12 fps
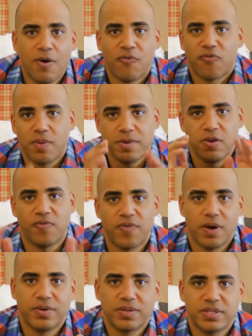from you
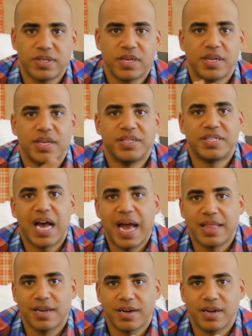folks is
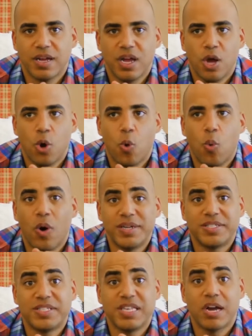Tyler,
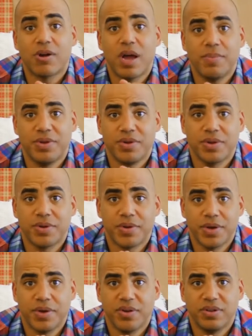what CRM do you
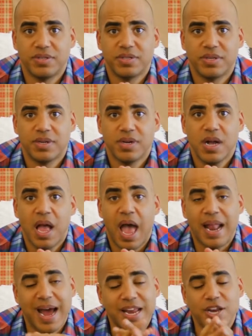use?
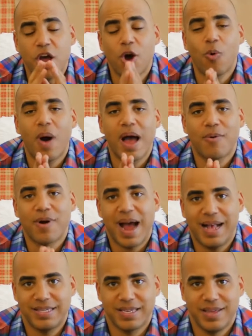And I know why we're
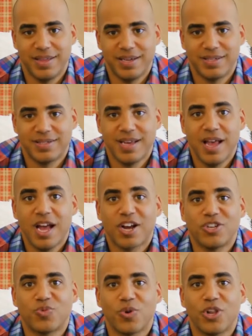asking this,
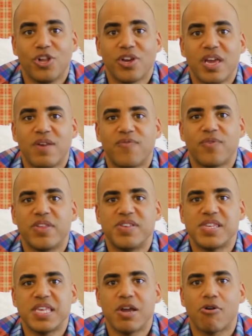because we're looking for the
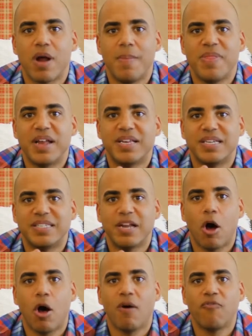CRM that does it
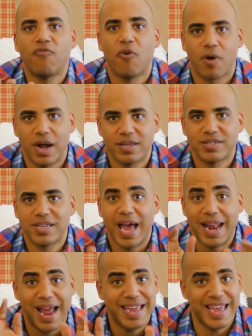all for us.
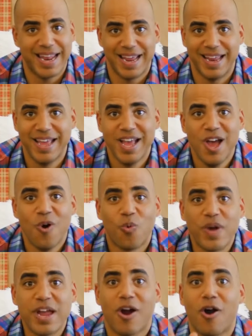And I get it.
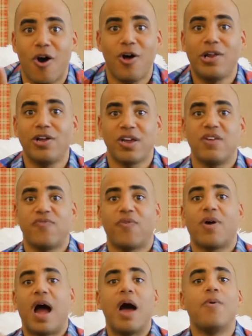We are all looking
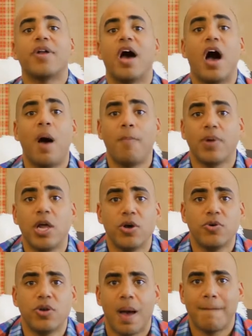for, I want to
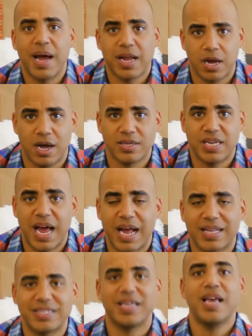upload my
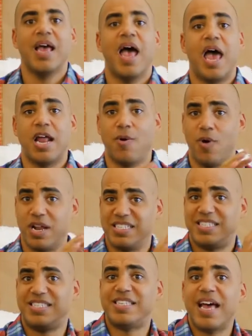contacts and I want to
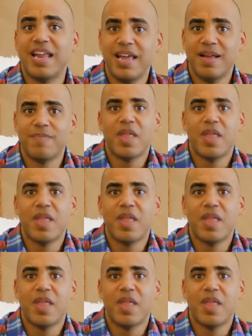set it